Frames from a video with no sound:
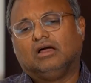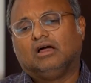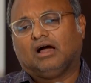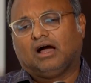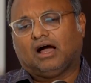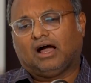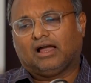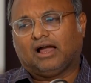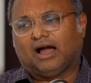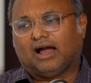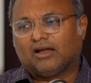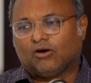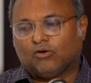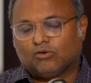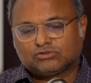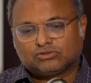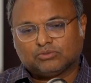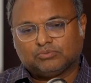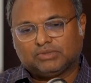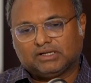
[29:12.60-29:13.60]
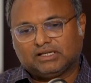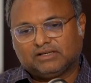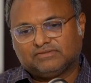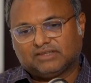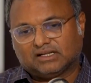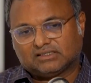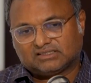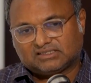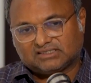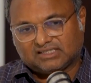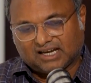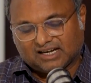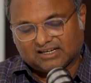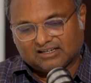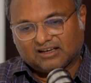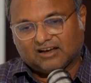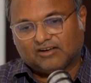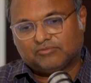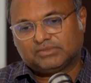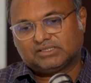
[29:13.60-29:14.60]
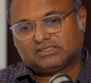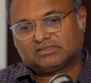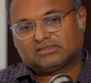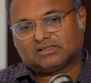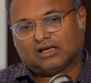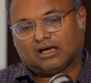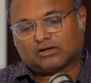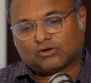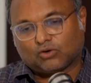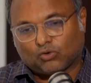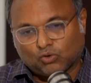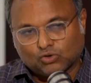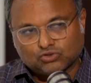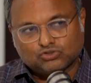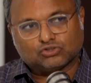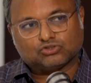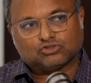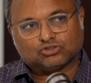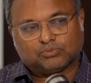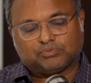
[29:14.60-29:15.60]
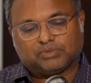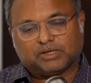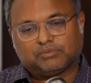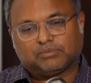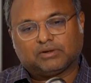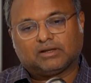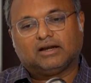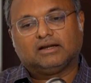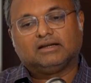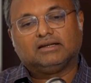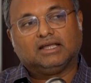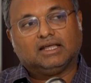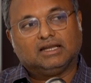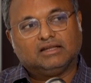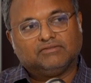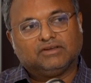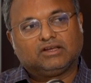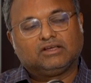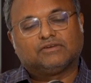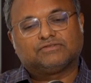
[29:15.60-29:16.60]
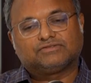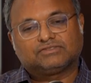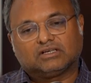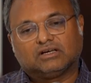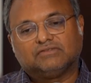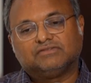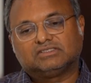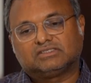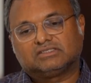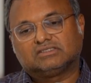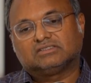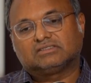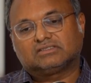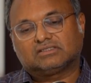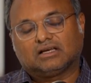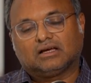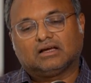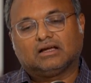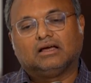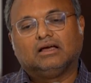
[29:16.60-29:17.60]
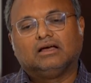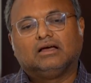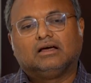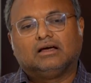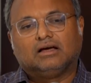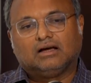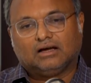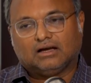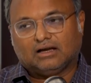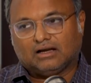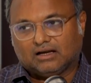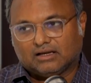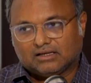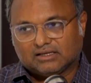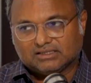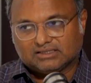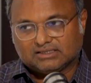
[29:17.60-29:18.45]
I also believe that state governments are closer to the people, and delivery of services is